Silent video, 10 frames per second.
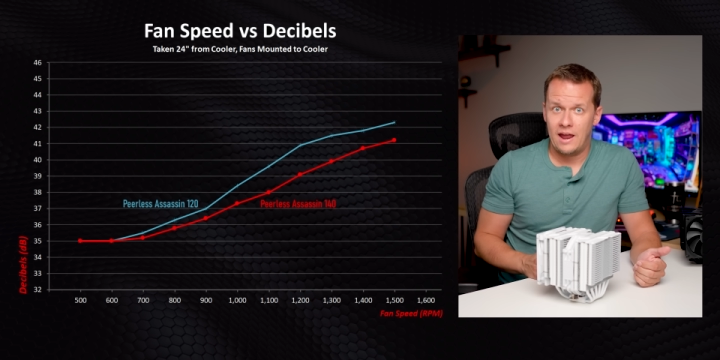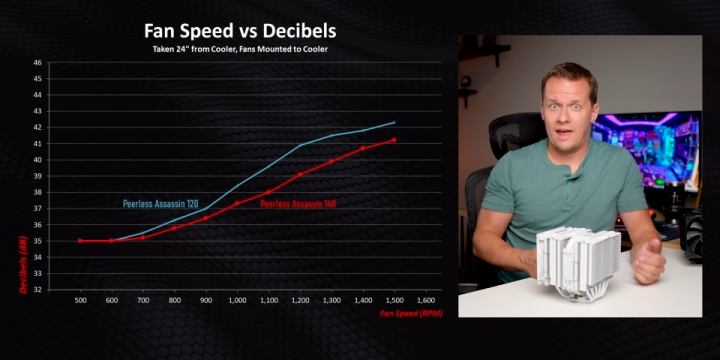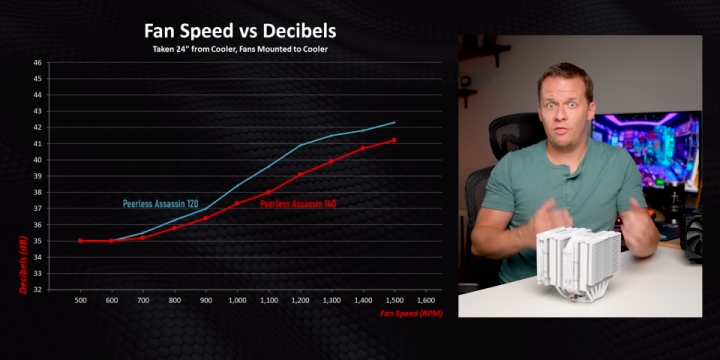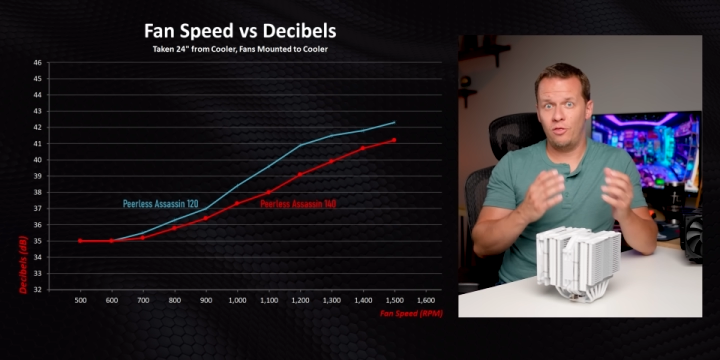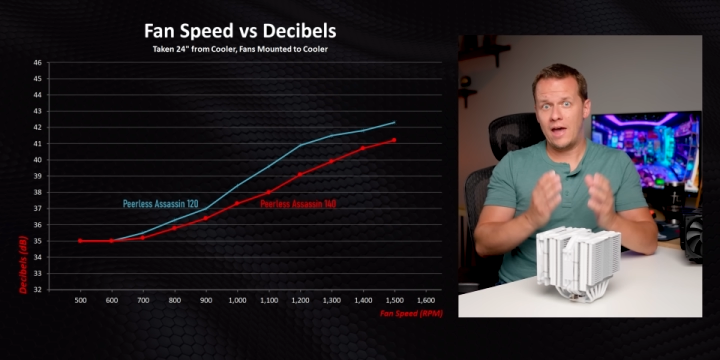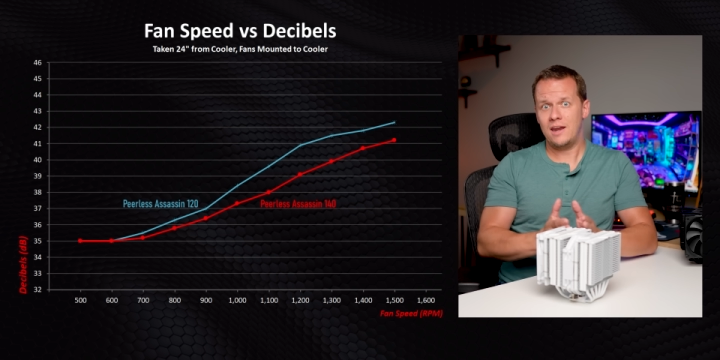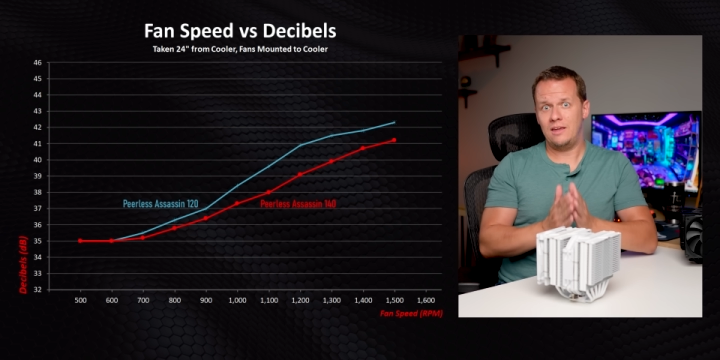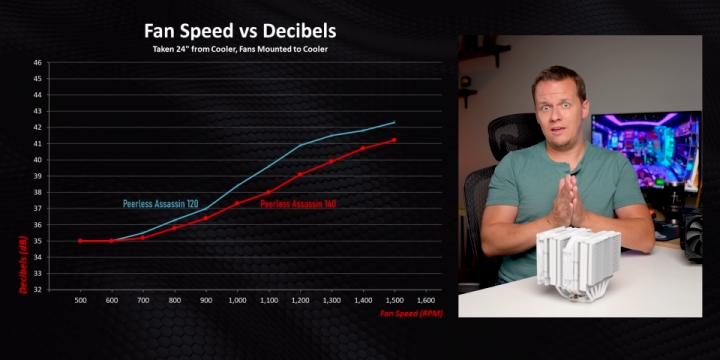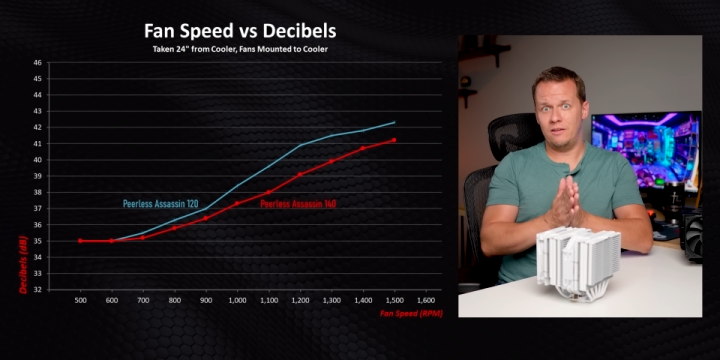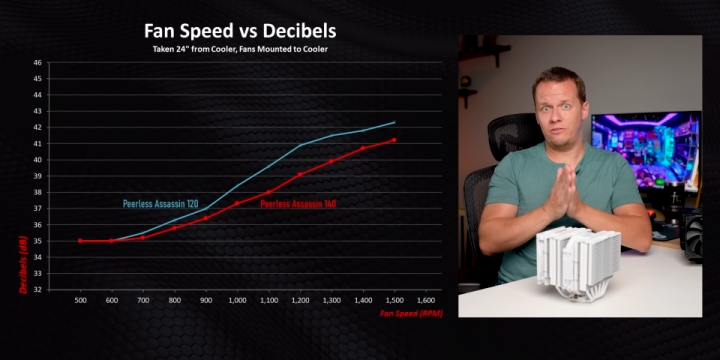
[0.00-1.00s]
and that
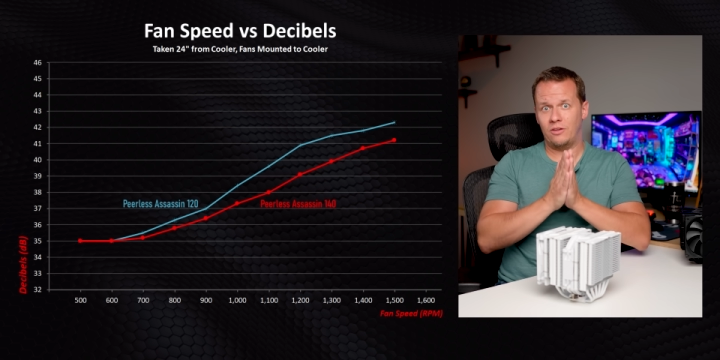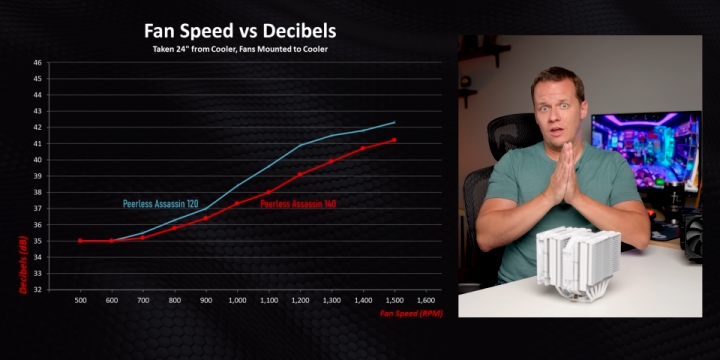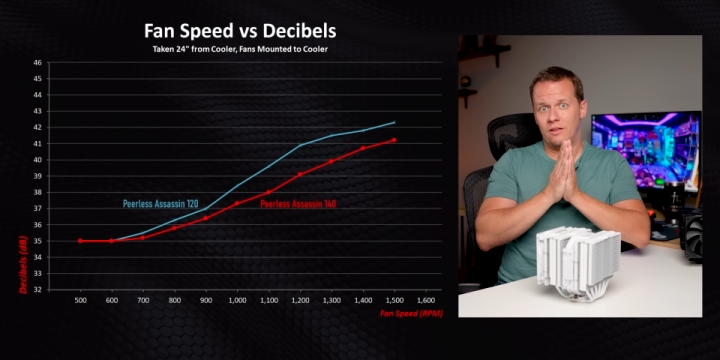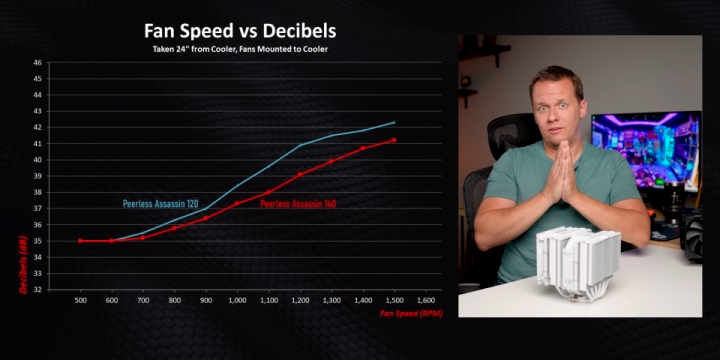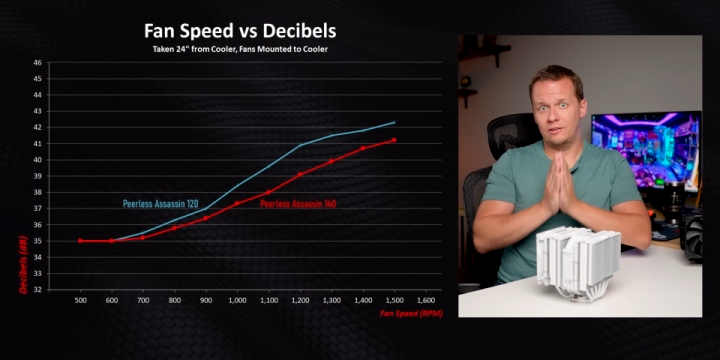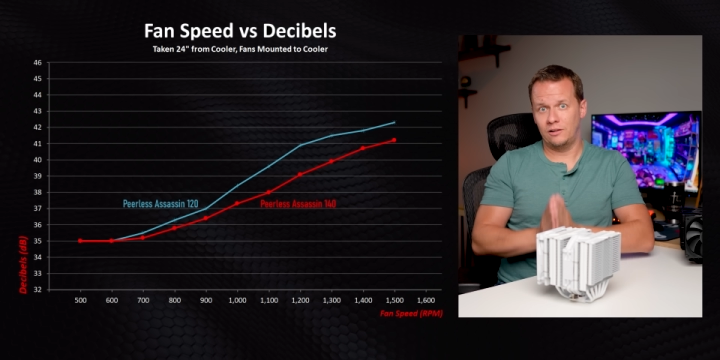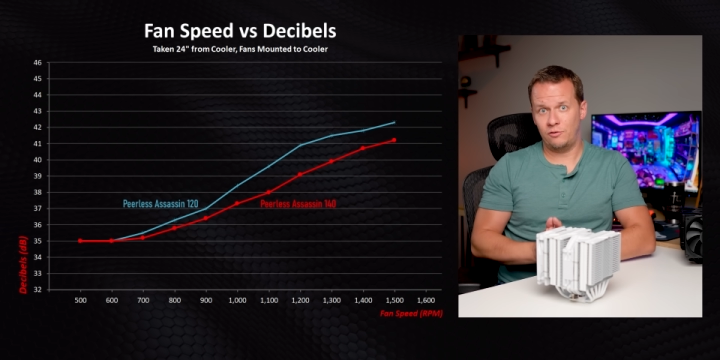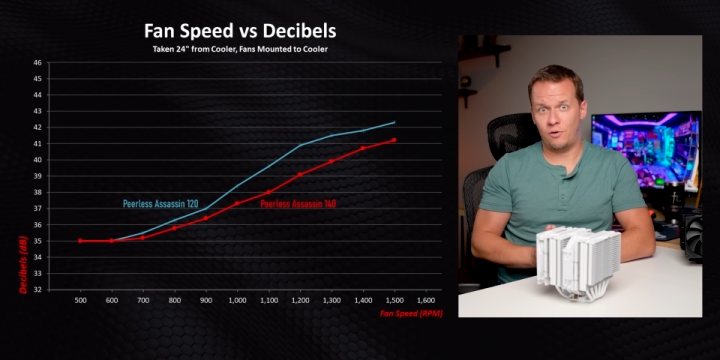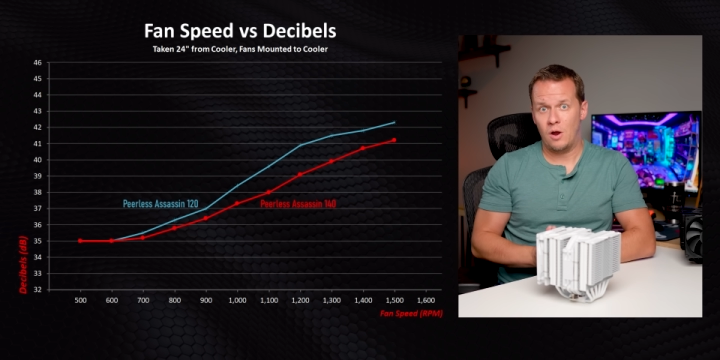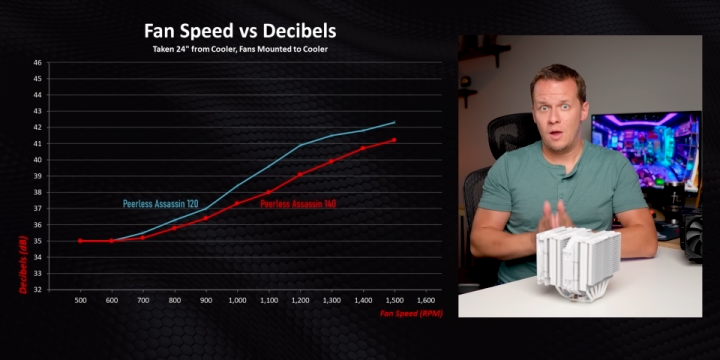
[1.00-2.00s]
is to
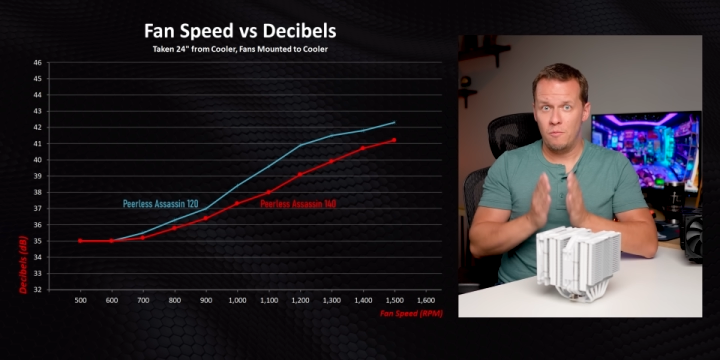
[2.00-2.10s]
deliver